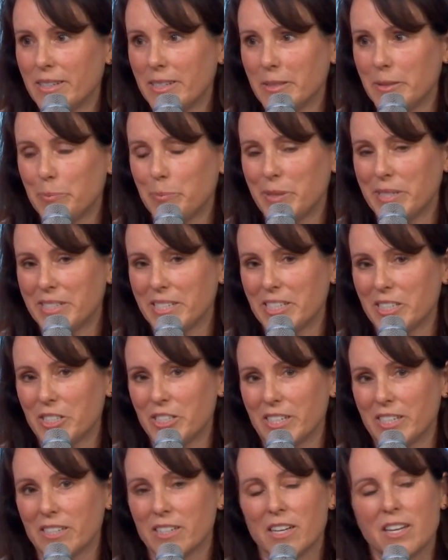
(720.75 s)
this
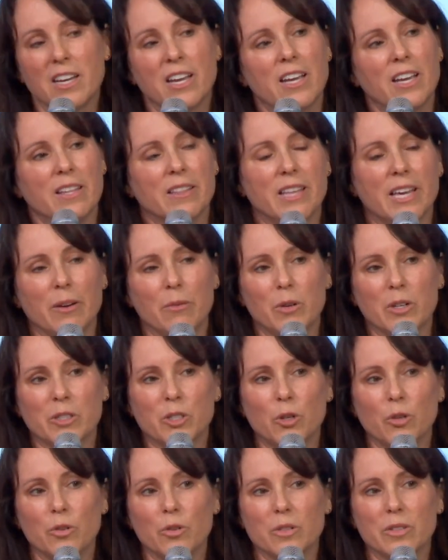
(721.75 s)
position. They were
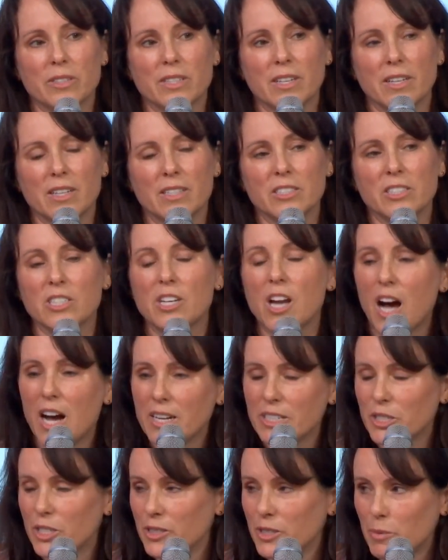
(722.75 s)
told
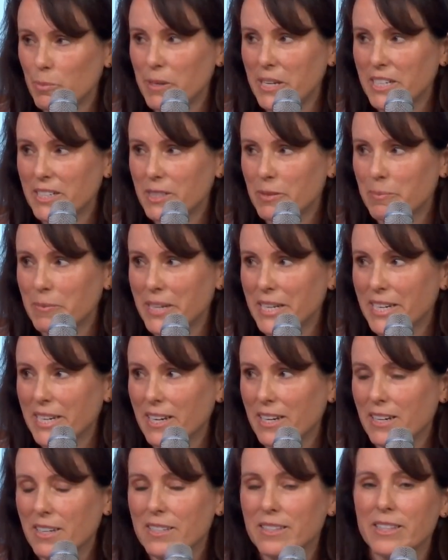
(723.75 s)
not to speak to
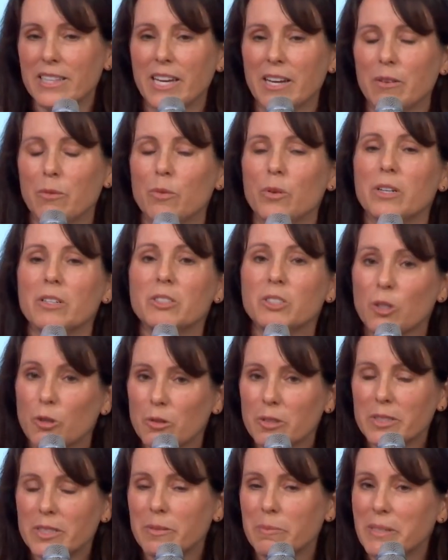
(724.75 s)
media. They were
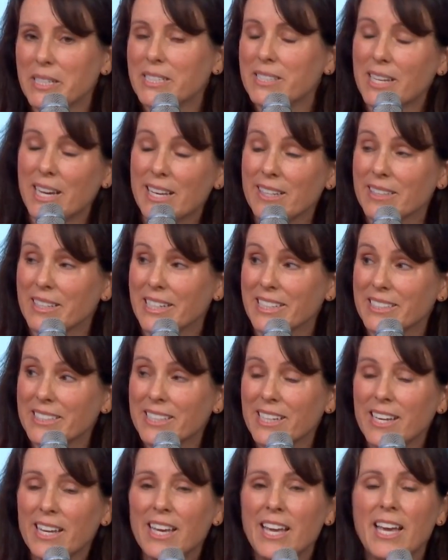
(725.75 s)
told to be silent.
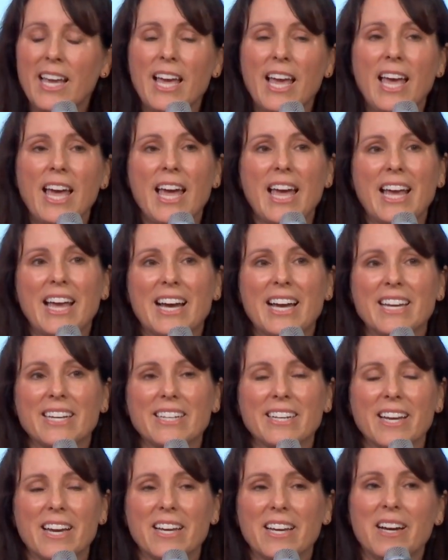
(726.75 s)

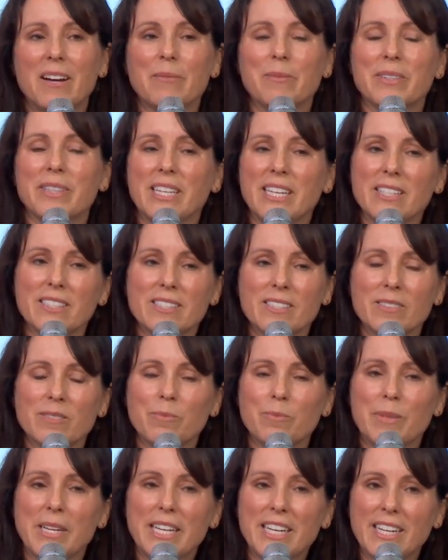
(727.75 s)
And these
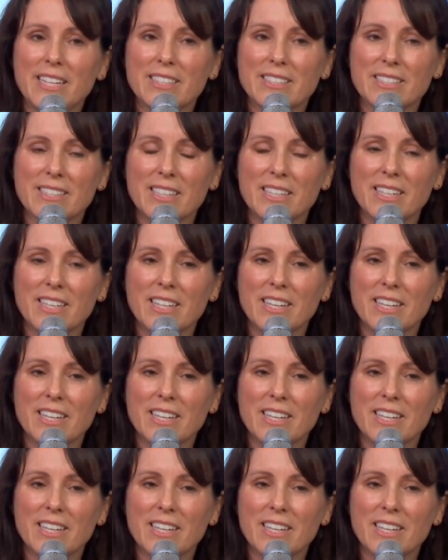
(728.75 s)
meetings,